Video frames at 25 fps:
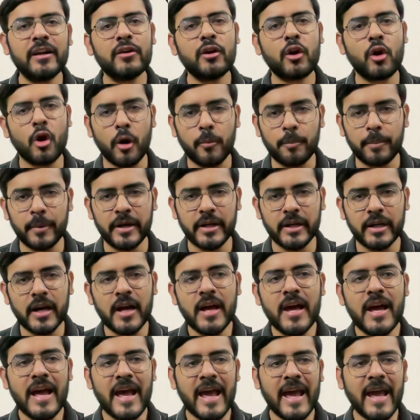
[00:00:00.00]
drop it
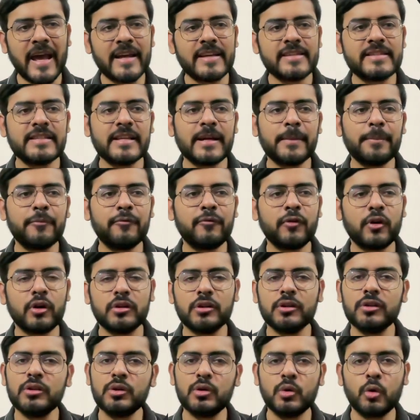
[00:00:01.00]
except for the
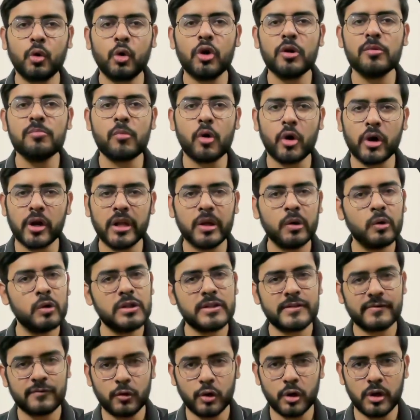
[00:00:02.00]
node modules
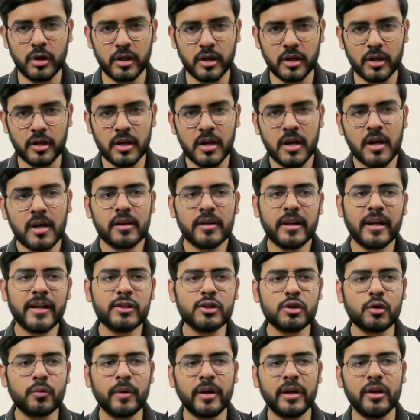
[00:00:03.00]
folder. So
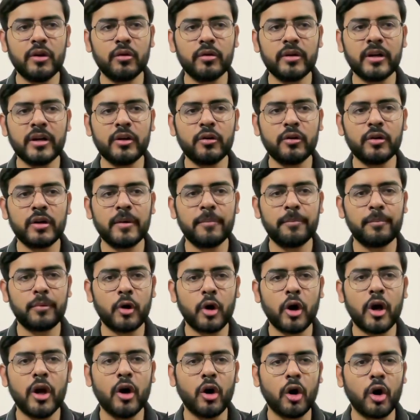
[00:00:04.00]
we don't need to
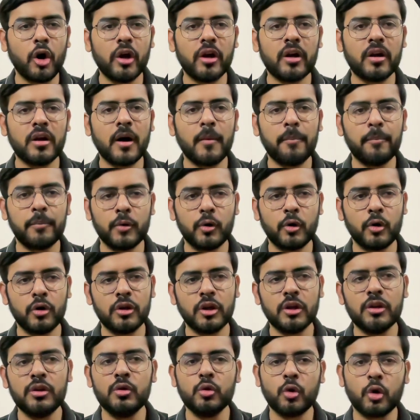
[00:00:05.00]
deploy or upload the
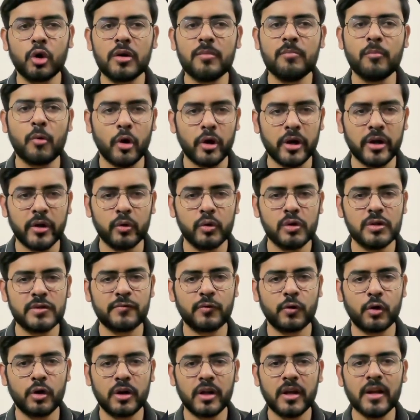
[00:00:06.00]
node modules
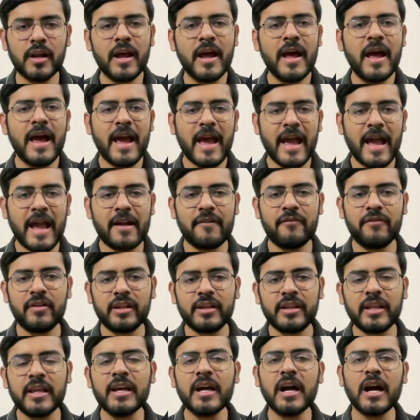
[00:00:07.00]
folder.
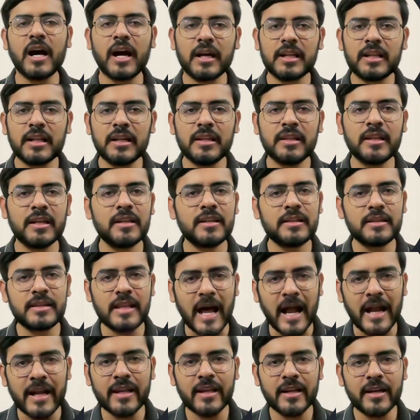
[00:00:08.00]
Everything other than
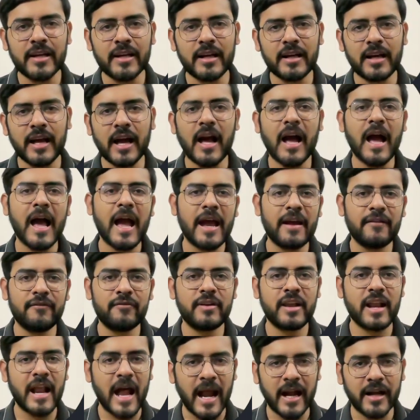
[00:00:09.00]
that, I have
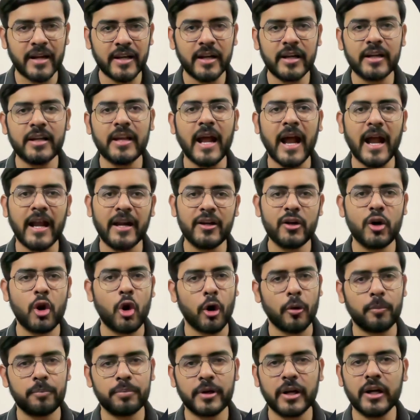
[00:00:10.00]
dragged it and
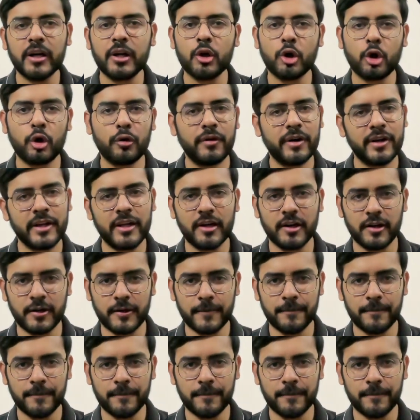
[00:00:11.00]
dropped it over here.